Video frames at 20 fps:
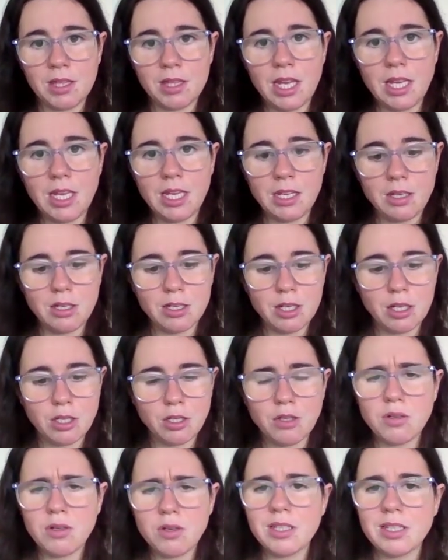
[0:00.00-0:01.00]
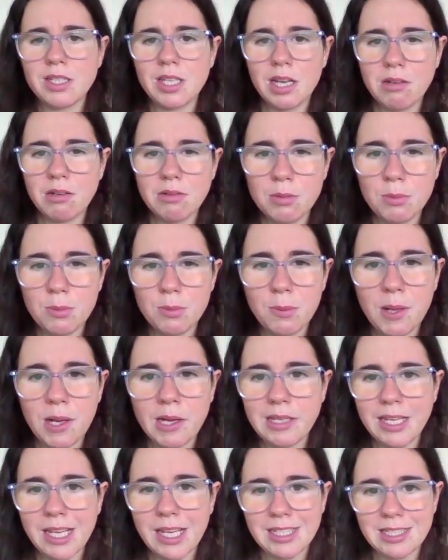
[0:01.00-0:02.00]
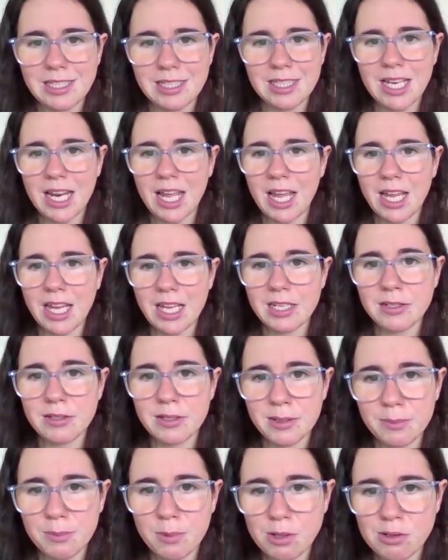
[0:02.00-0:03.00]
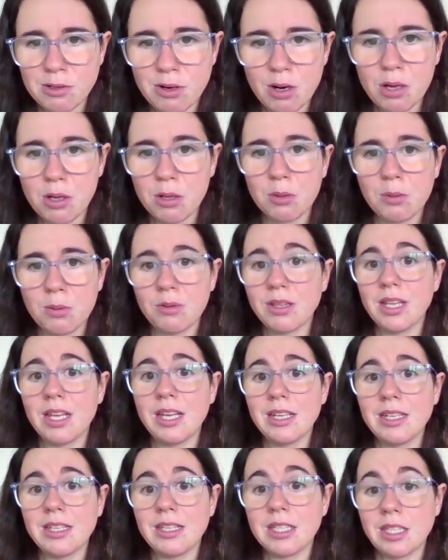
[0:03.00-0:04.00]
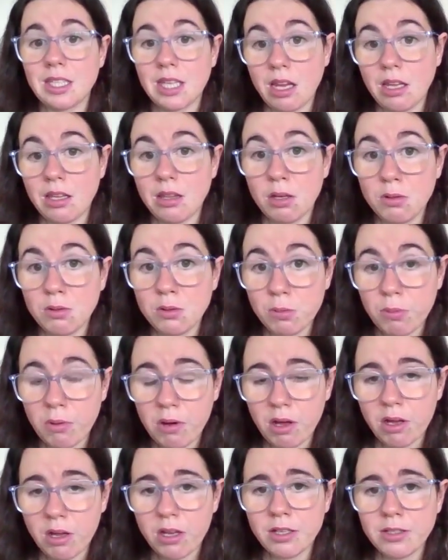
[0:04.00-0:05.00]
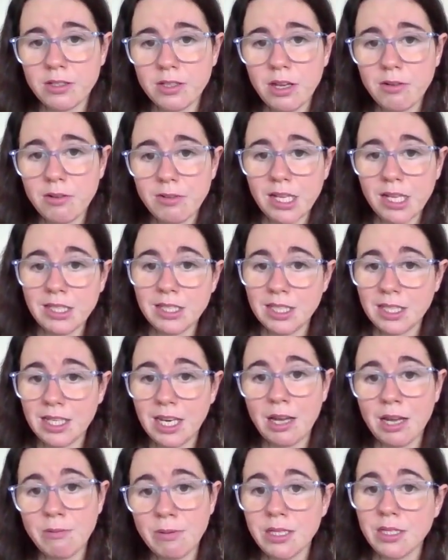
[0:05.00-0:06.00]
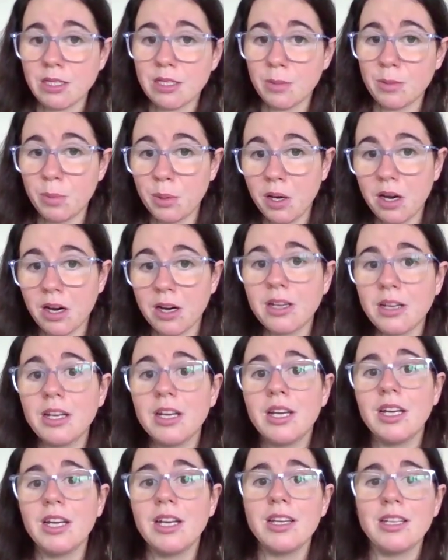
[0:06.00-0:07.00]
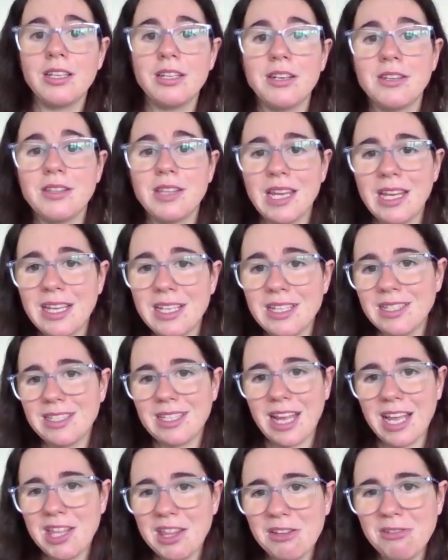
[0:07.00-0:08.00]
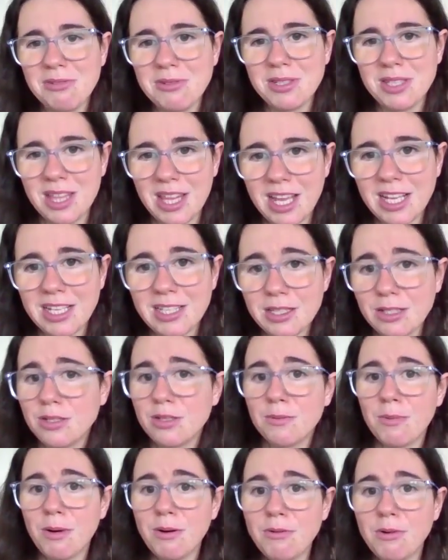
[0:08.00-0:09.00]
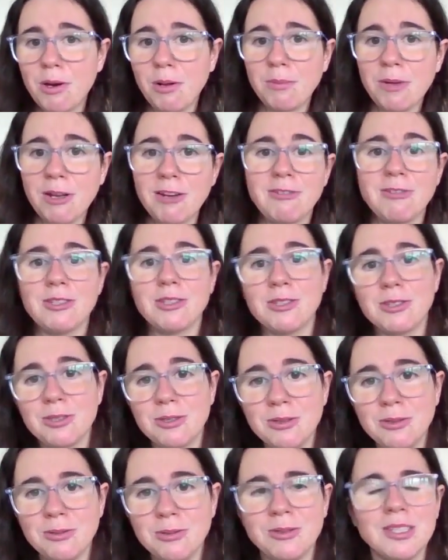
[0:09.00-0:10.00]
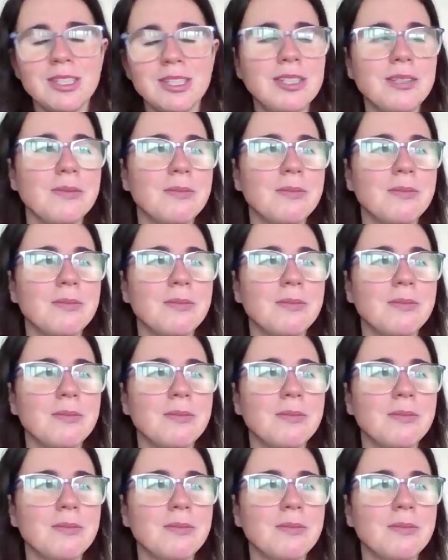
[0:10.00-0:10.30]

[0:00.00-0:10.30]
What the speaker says: You can tell them about yesterday and tomorrow, and they can say those words. Oh, yesterday I went to the park. They can say those things, and tomorrow I'm going to school.